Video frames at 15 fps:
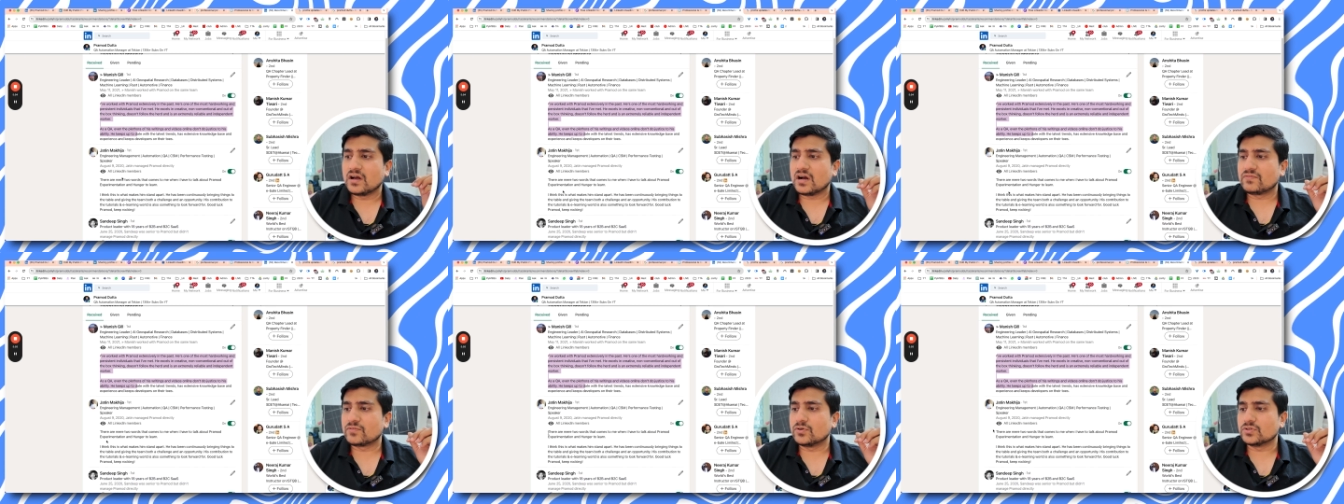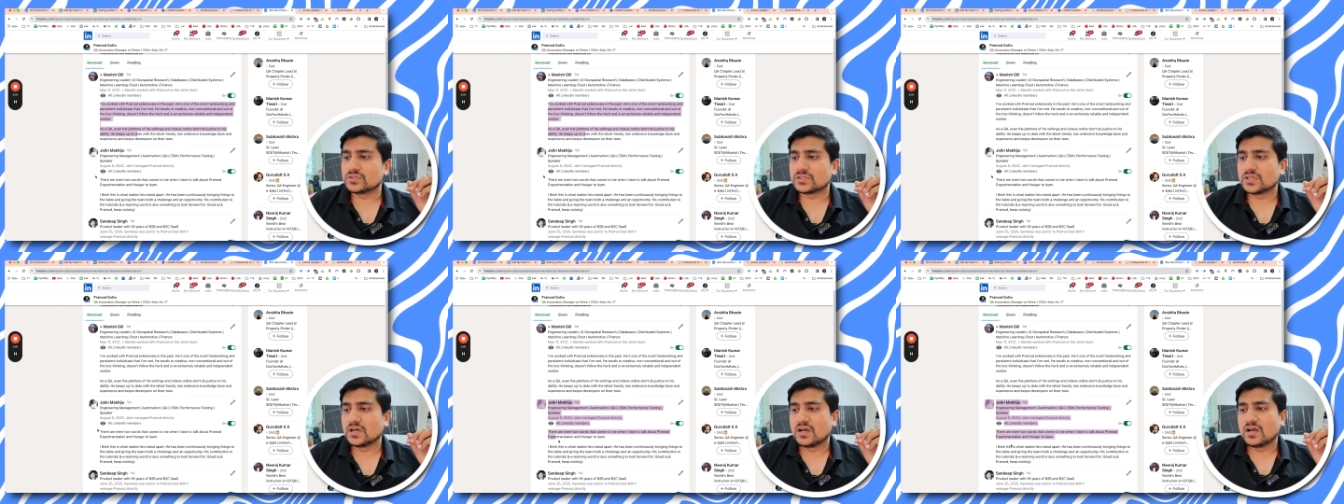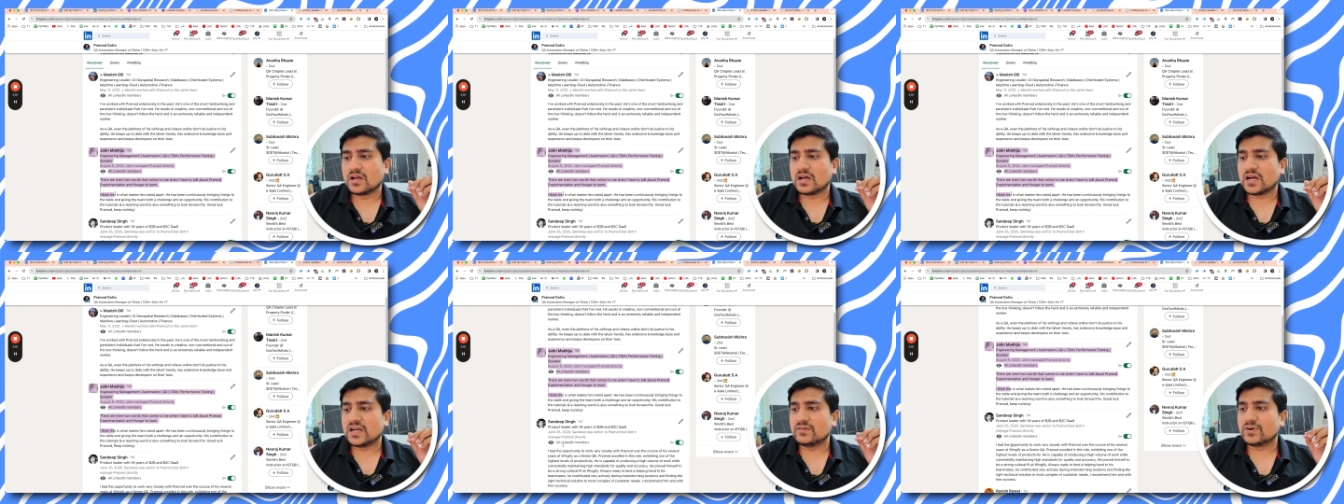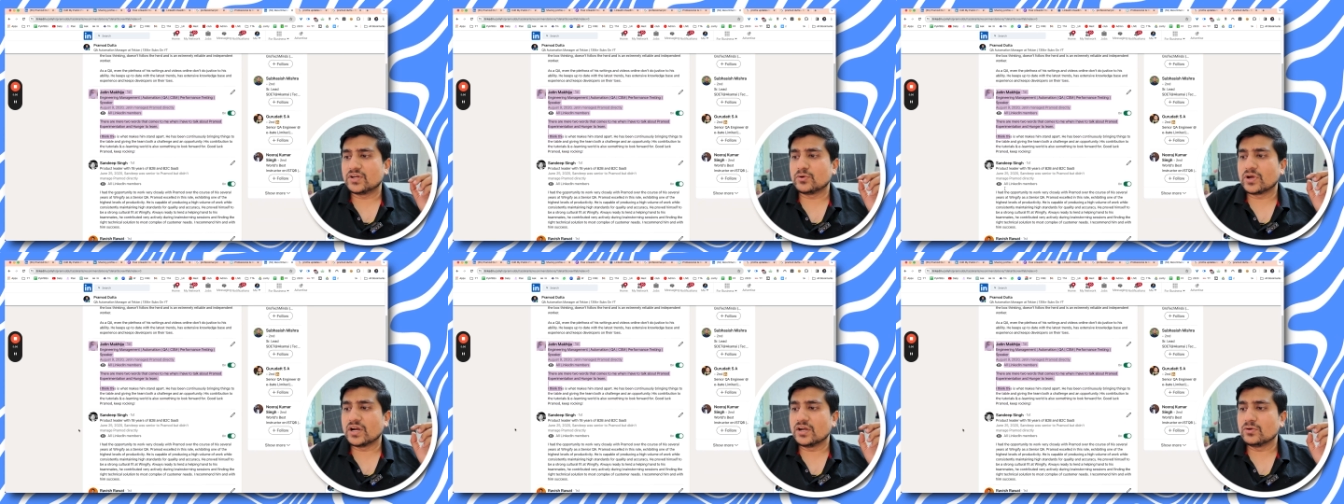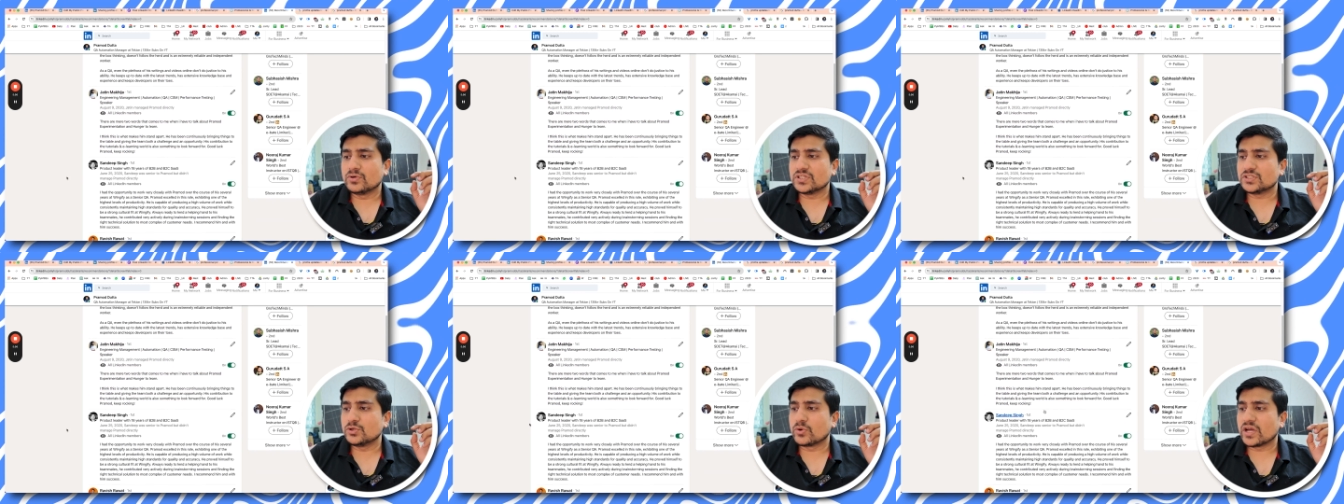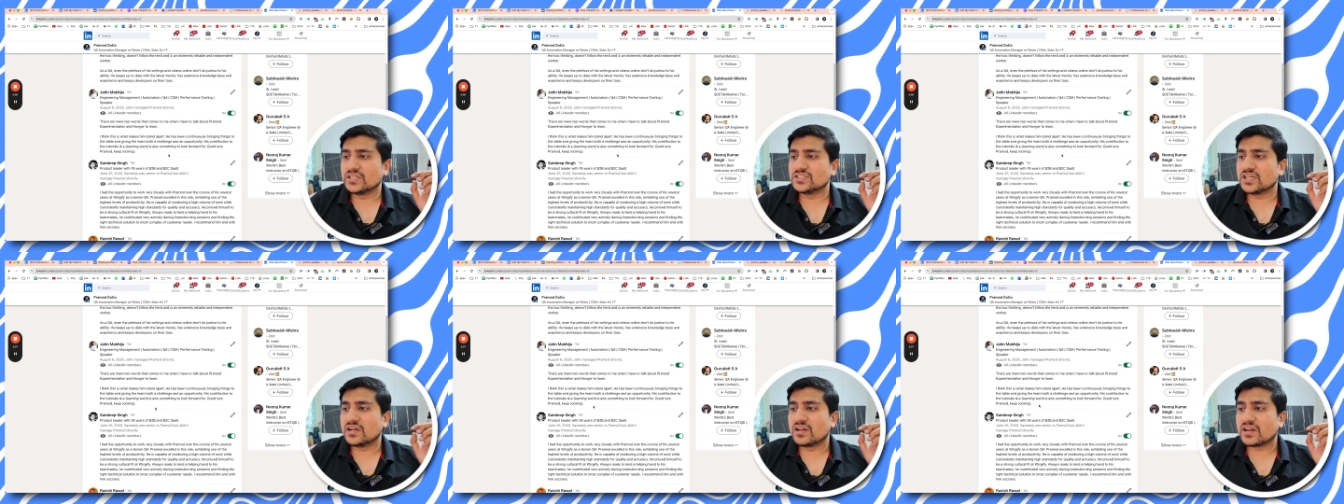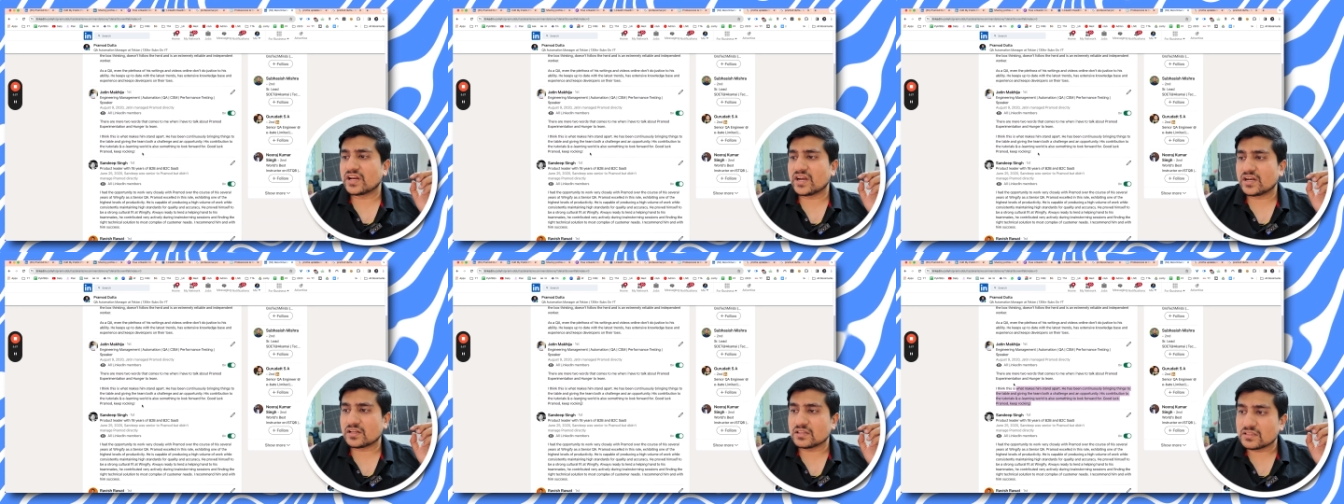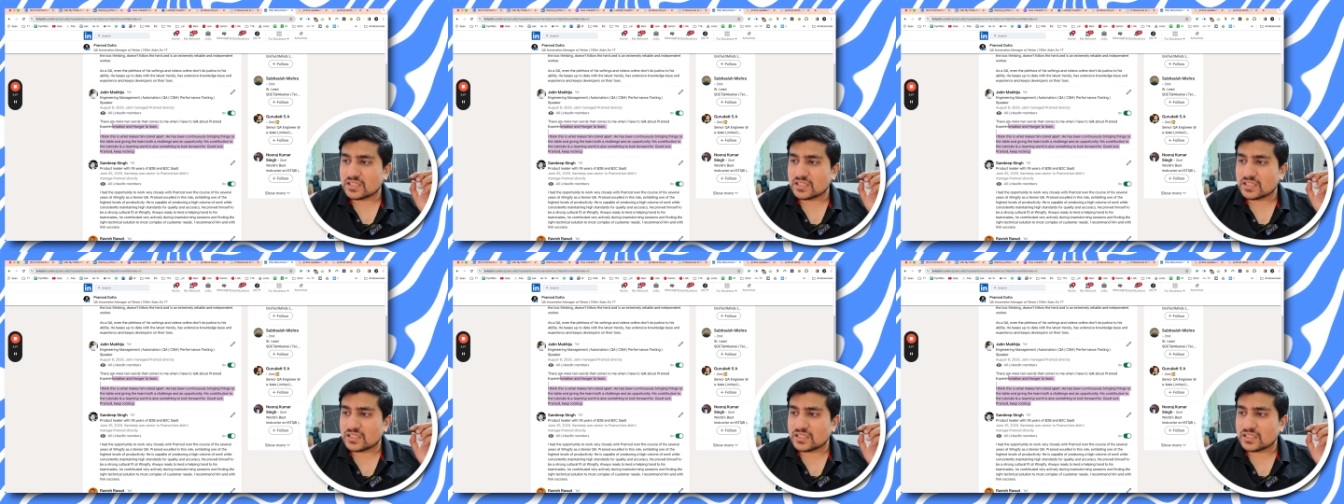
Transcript: of course. And what you can do is you can generate